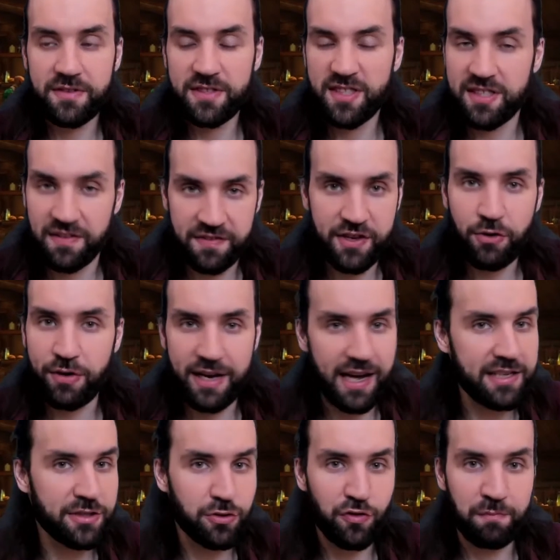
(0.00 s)
severe
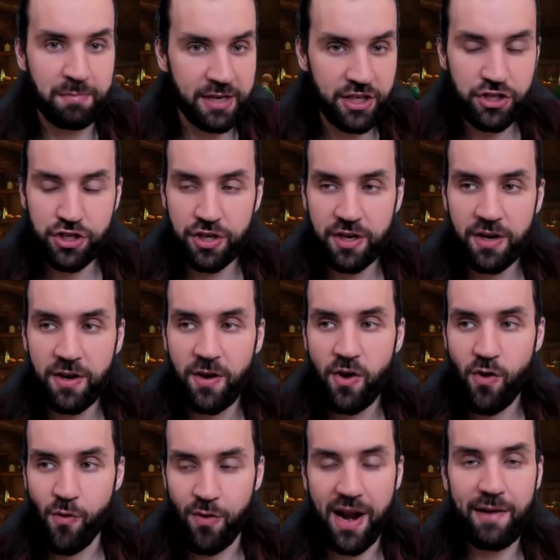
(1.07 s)
cases of binge,
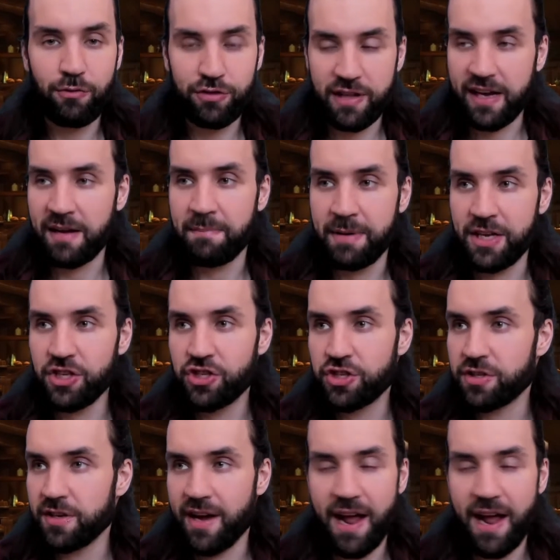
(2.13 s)
where I would binge